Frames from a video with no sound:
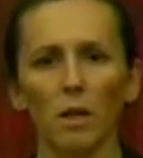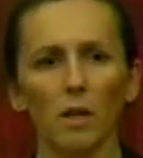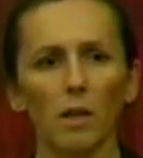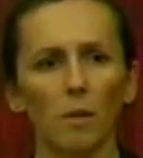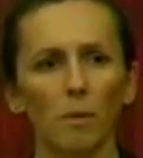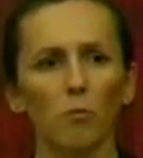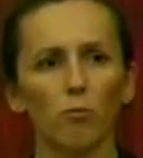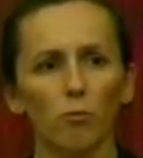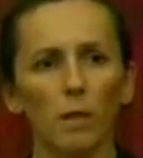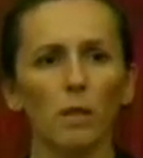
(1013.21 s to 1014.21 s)
can be
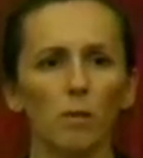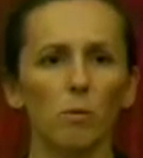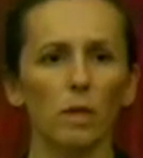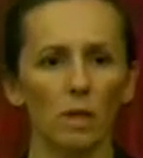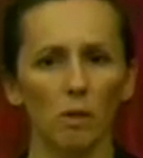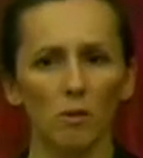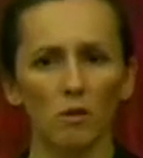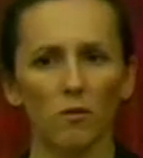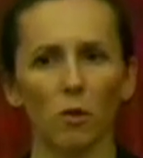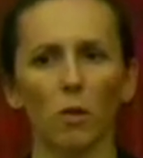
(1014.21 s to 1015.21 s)
really, really
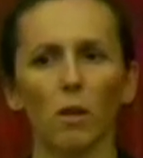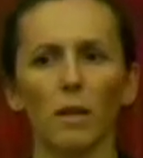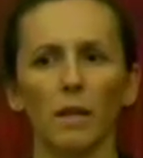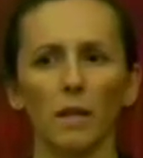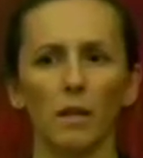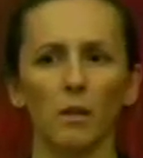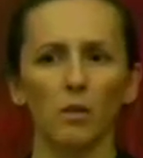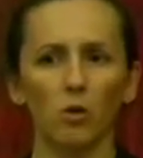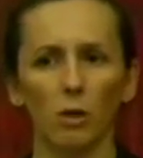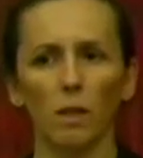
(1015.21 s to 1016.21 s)
useful in
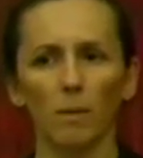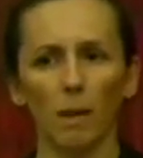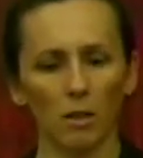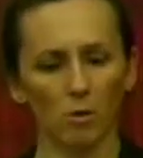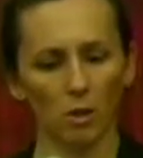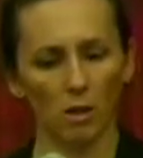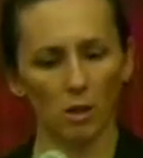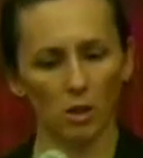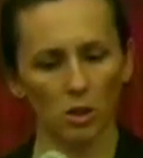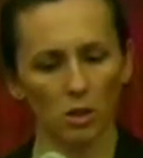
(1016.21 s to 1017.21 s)
treating medical
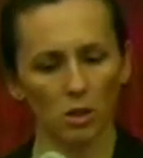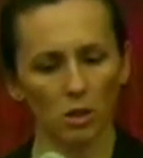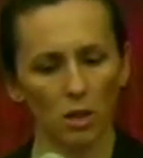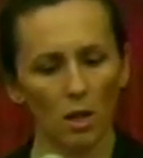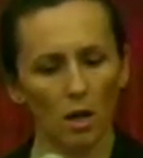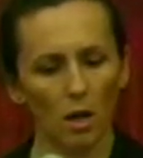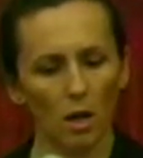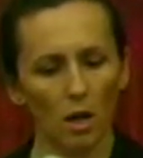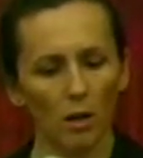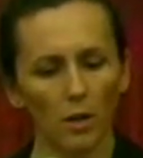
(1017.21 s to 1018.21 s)
conditions.
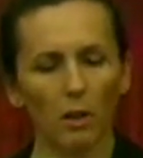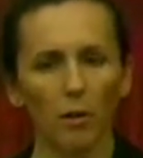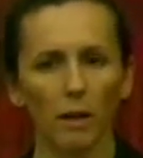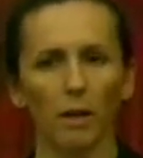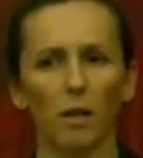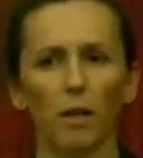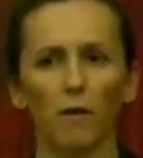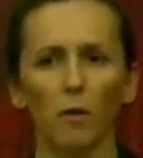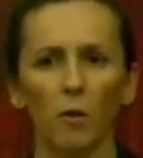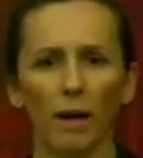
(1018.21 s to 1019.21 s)
On the other hand,
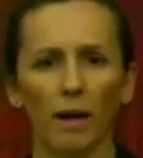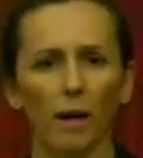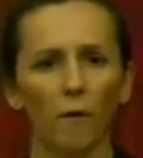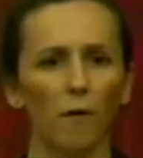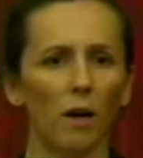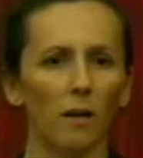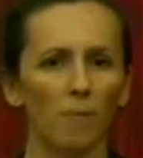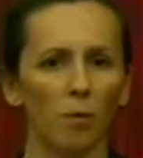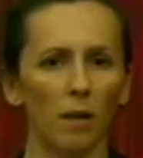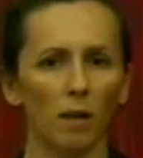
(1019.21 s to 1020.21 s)
if you have an
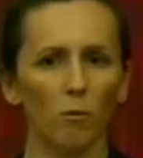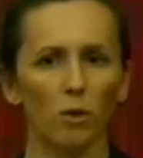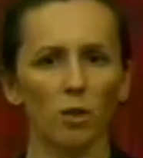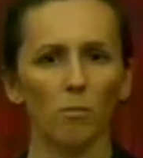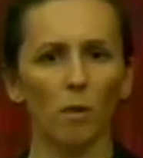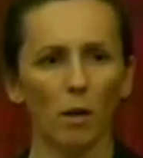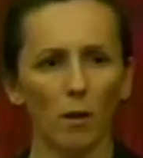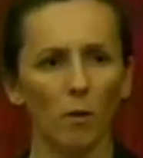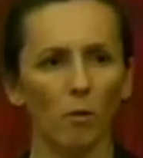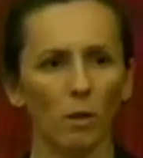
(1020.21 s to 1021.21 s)
implant which is
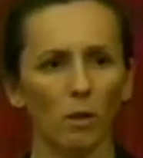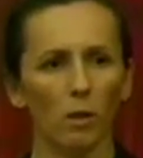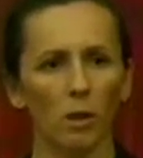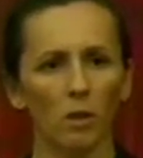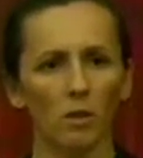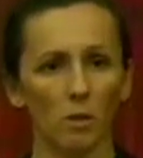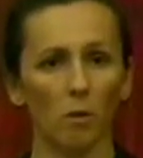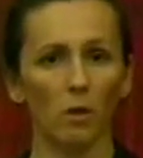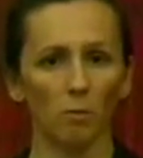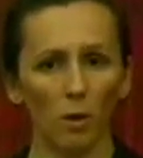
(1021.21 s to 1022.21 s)
monitoring what your heart is
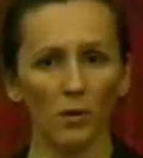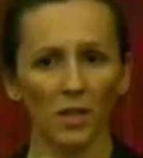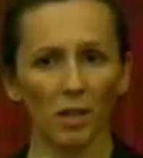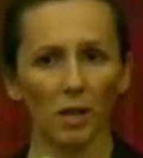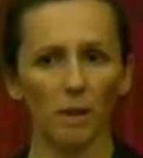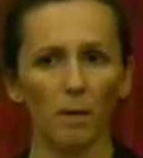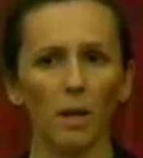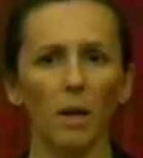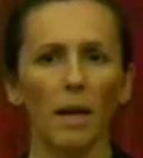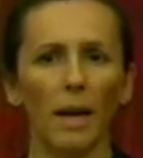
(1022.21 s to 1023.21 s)
doing in real time
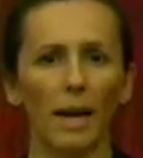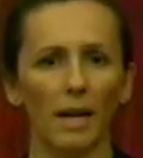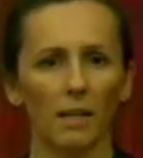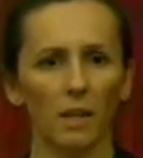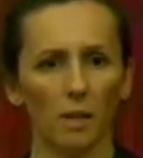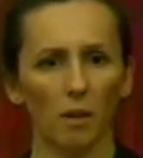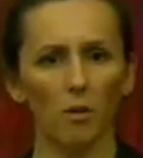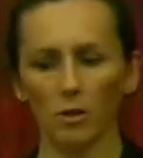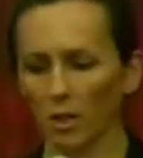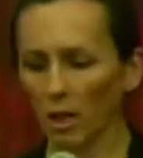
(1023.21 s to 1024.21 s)
and can
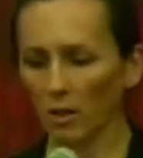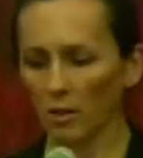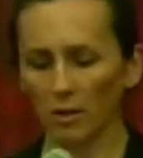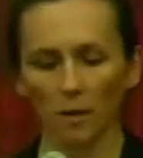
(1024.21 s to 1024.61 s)
alert doctors and